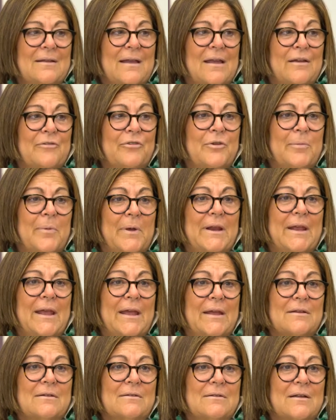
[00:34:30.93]
Everybody
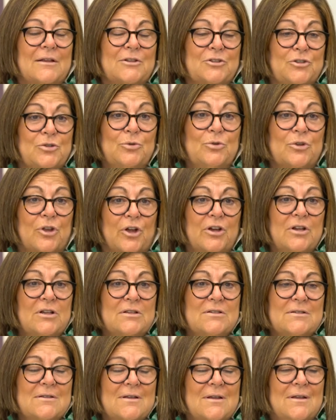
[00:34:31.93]
had like two
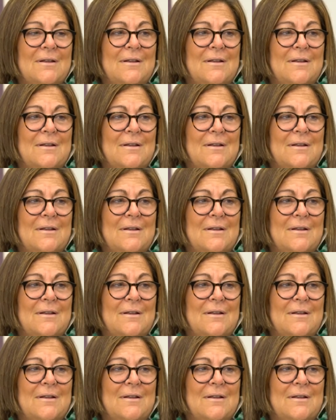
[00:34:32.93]
looks.